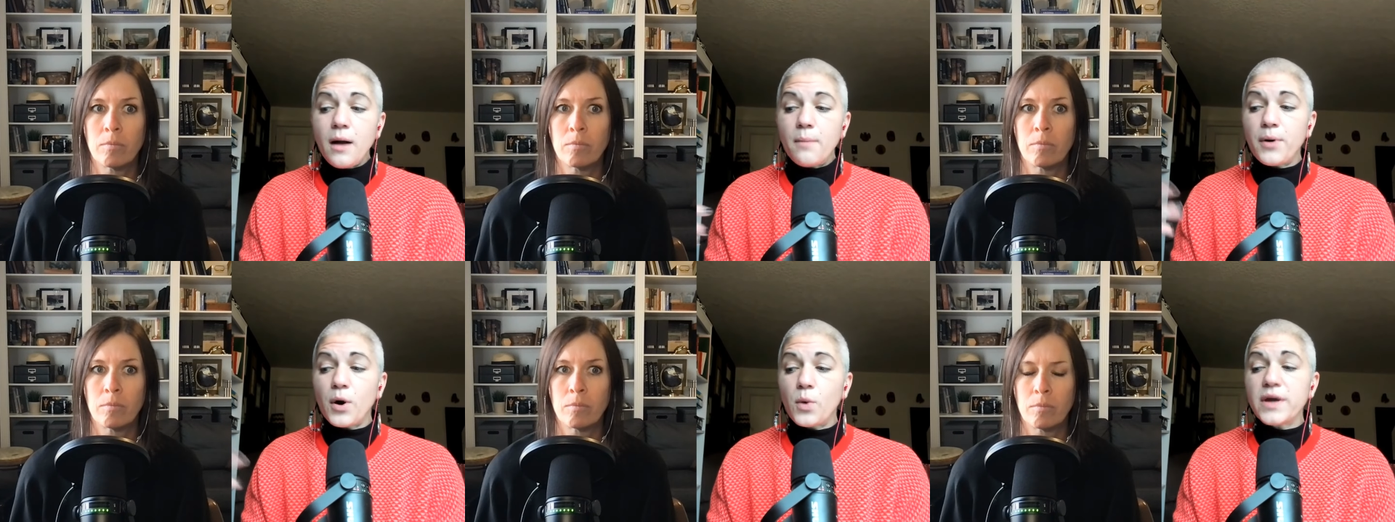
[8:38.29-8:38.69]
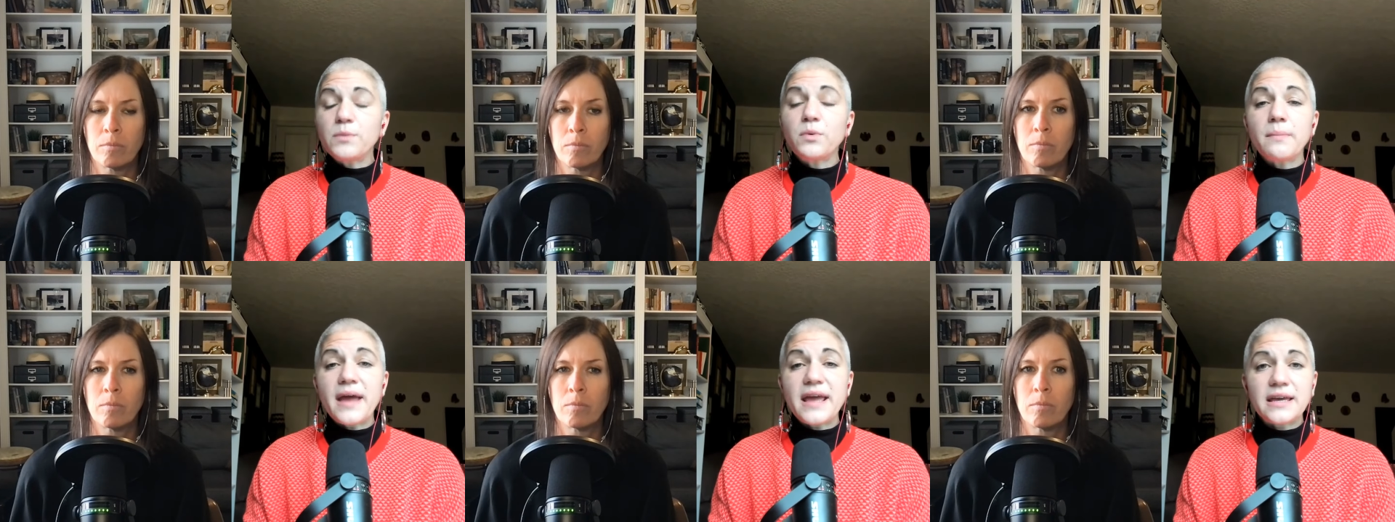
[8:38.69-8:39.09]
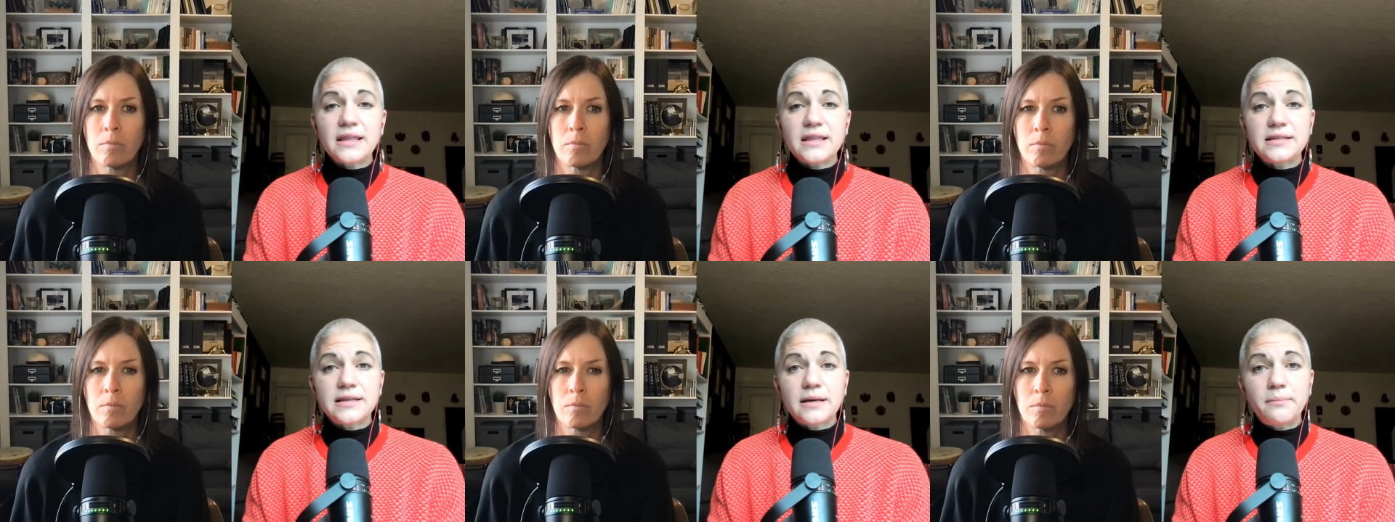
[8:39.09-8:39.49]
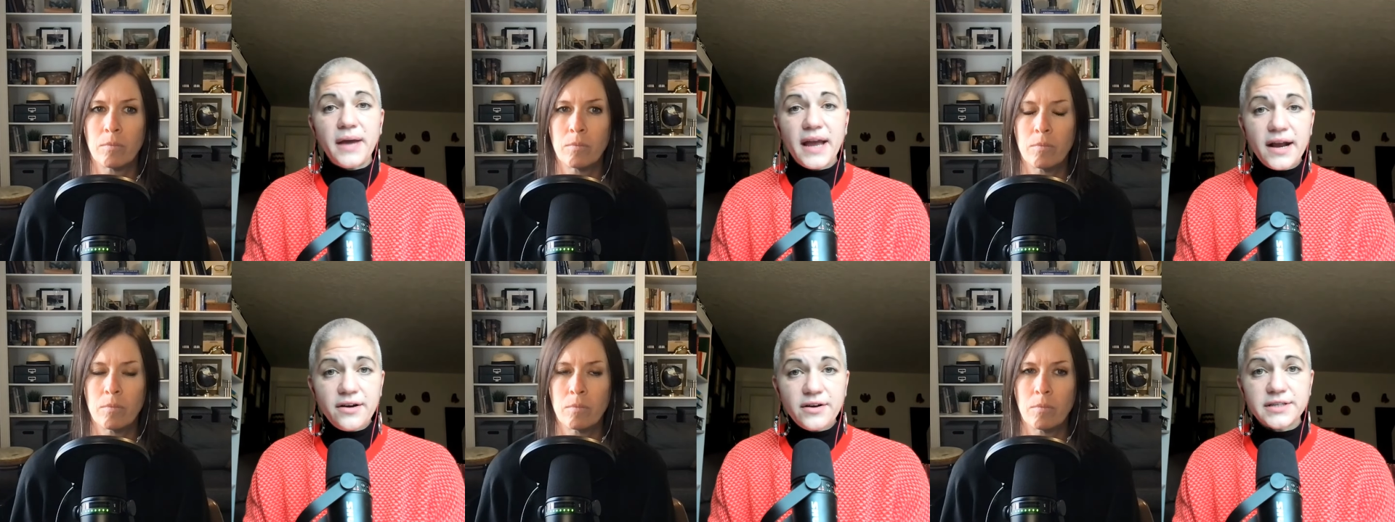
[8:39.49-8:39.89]
Speaker 1: But when we're making these
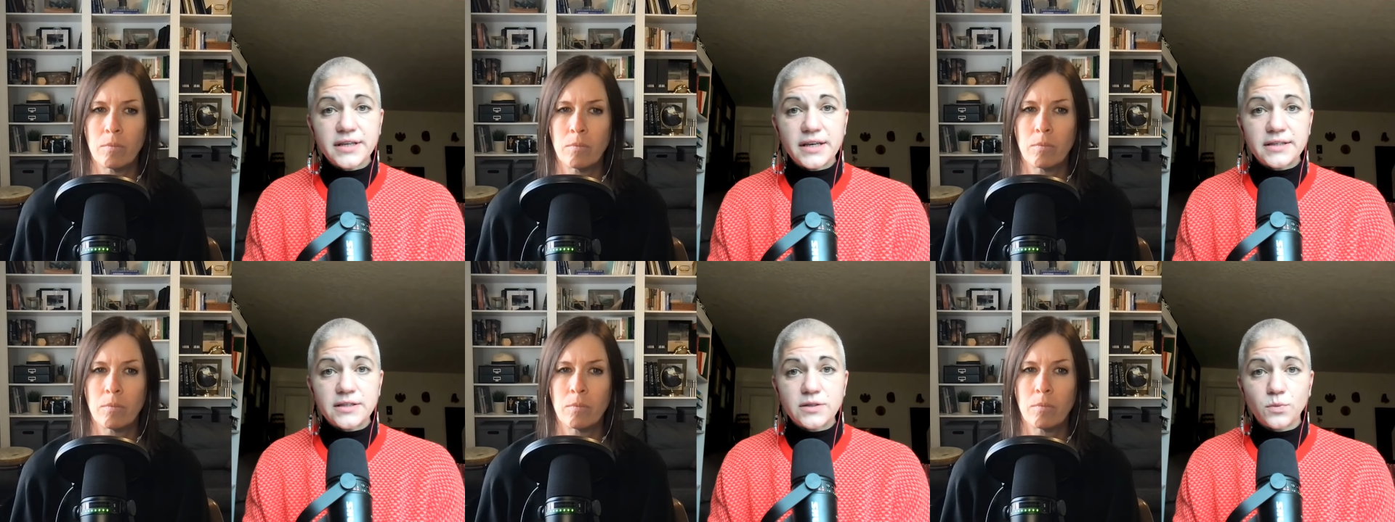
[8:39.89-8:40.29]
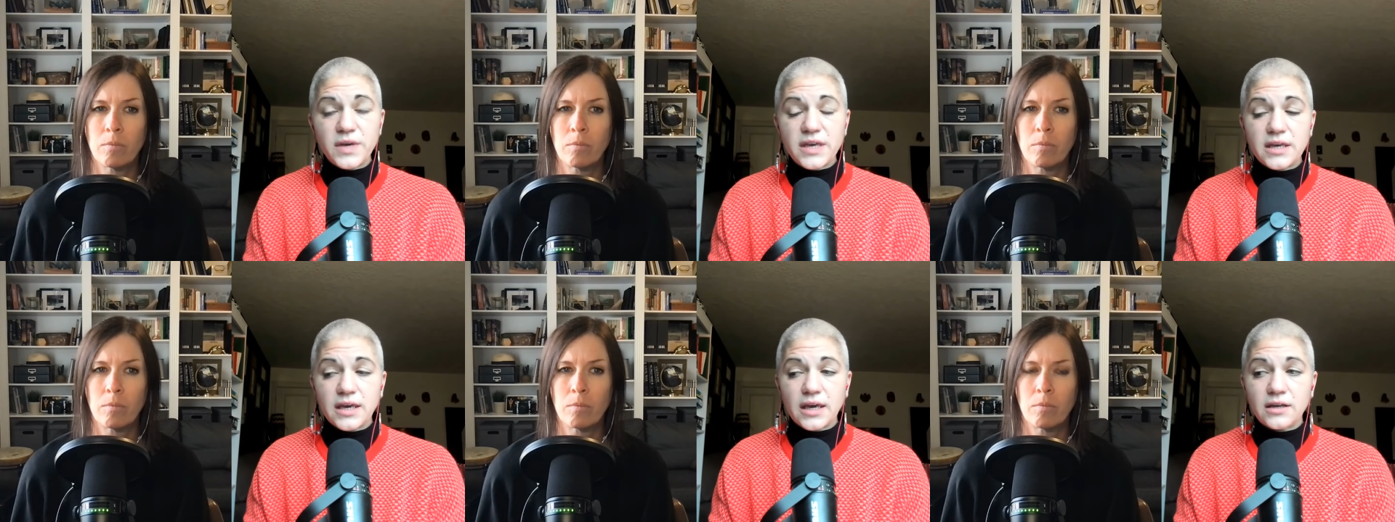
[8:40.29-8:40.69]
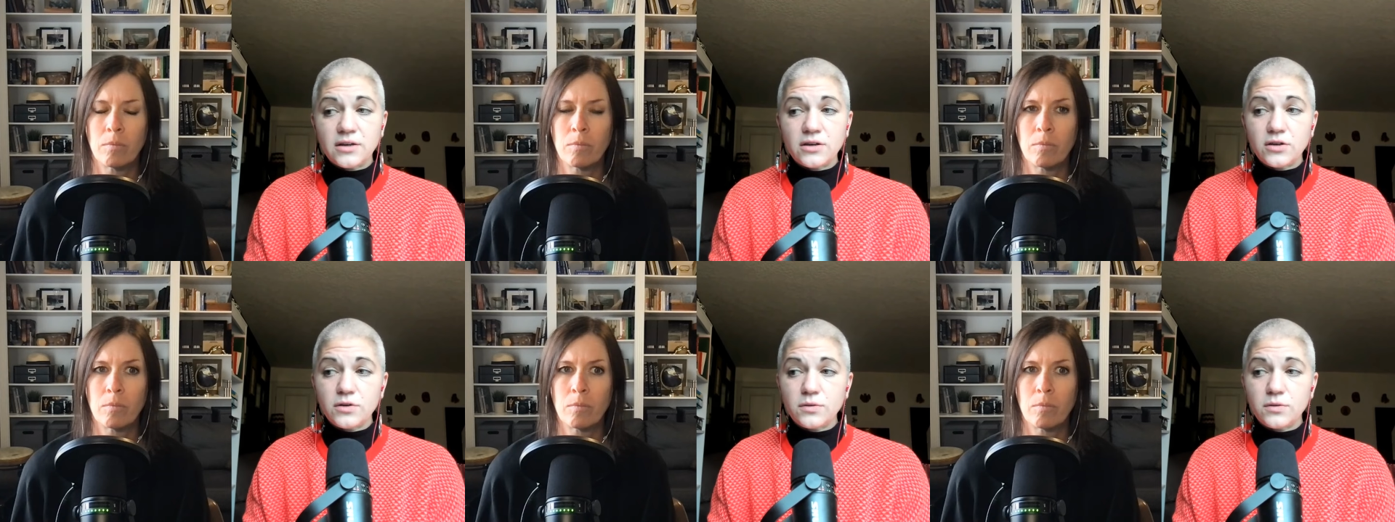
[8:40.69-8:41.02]
comparisons, we can